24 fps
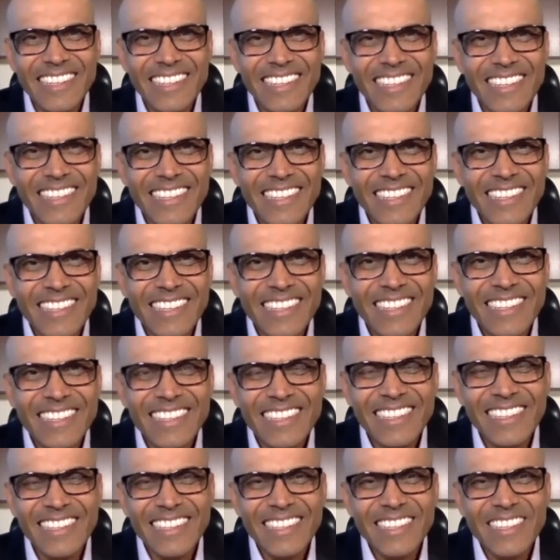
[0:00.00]

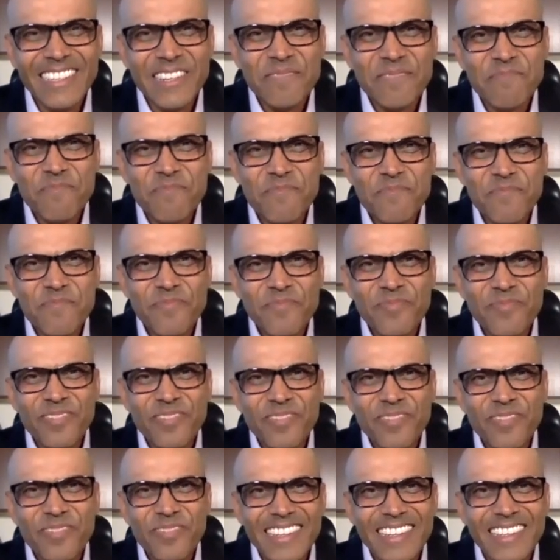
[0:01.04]

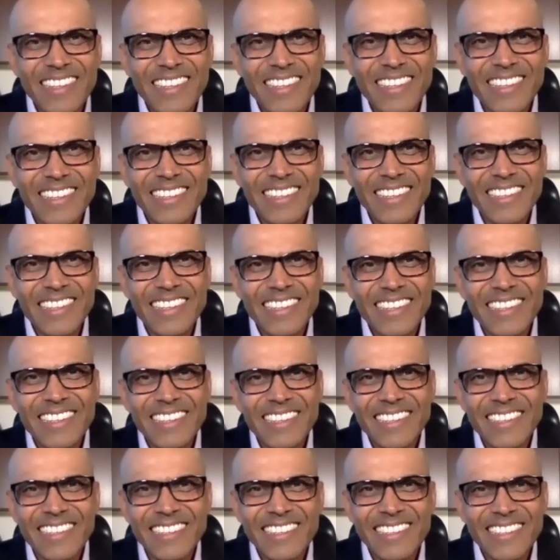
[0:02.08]

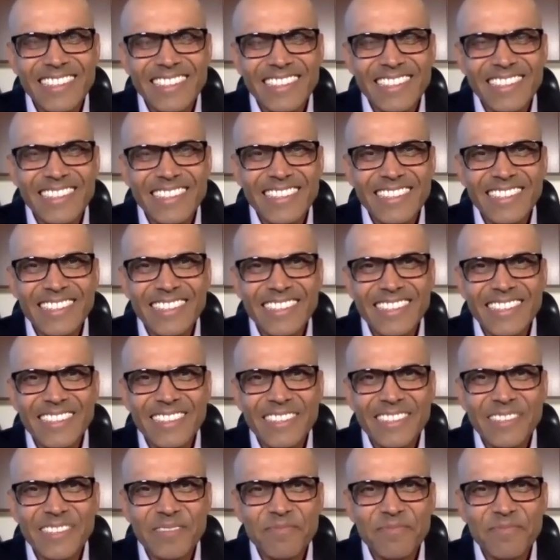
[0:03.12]
No words are spoken by the person on screen.